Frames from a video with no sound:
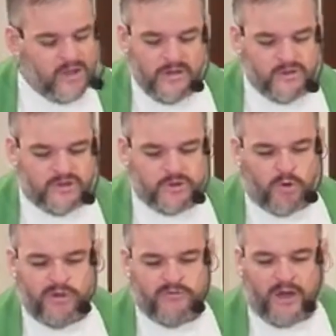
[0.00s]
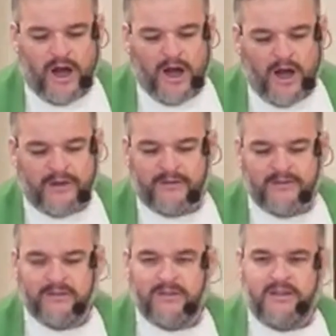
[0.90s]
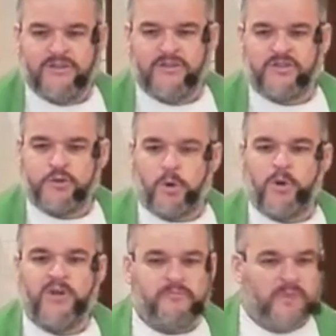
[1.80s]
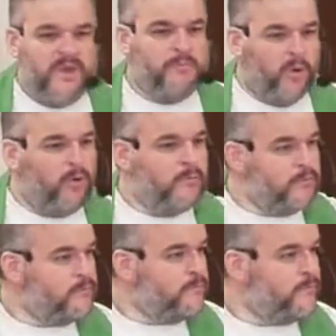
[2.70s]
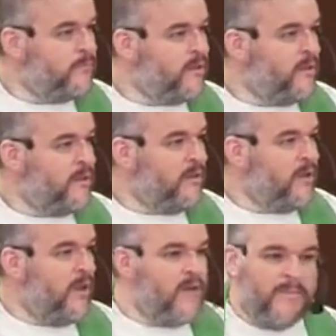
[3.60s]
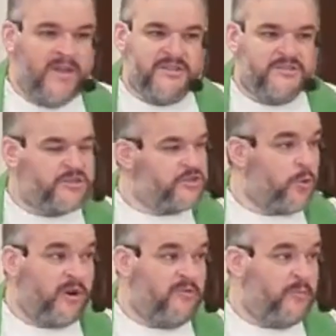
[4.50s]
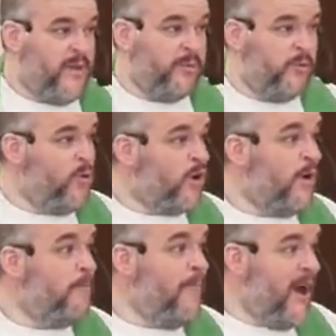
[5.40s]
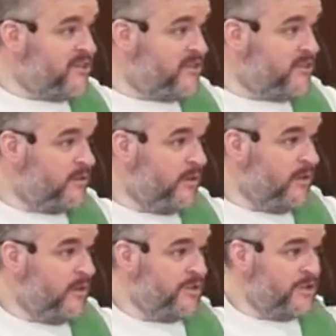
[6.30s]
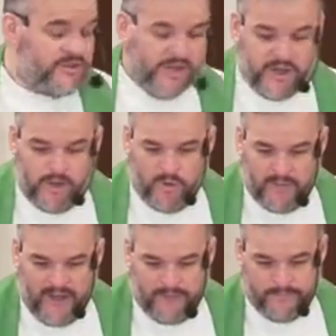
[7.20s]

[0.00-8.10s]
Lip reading: The story of God is a story of people. And that means it's a story of people who are a mess, just like you and me.